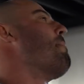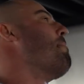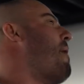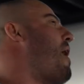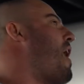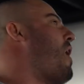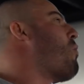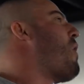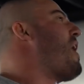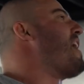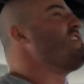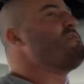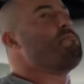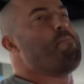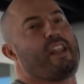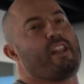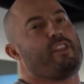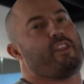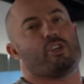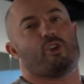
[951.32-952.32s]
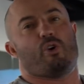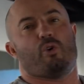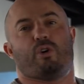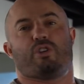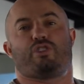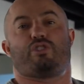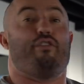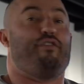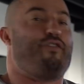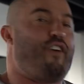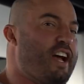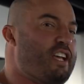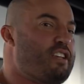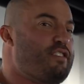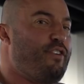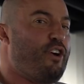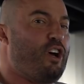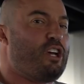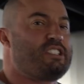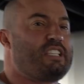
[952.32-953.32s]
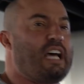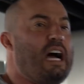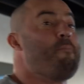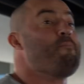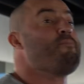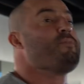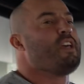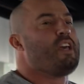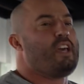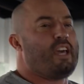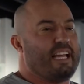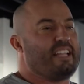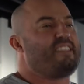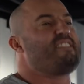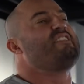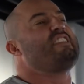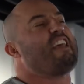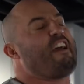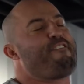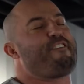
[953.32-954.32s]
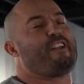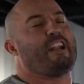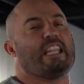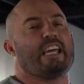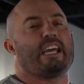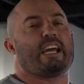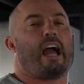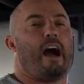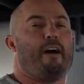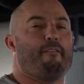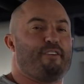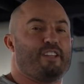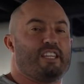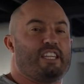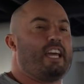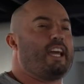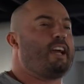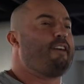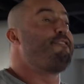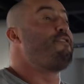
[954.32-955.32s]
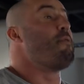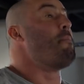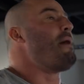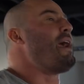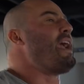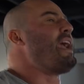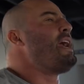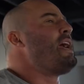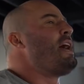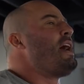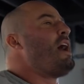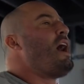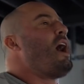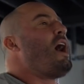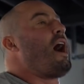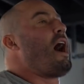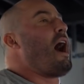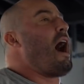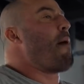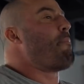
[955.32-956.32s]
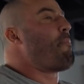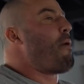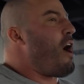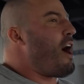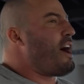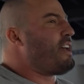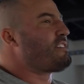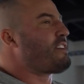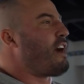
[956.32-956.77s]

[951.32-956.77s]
my way is better than yours or vice versa. It's definitely a comfort thing. For me, up high is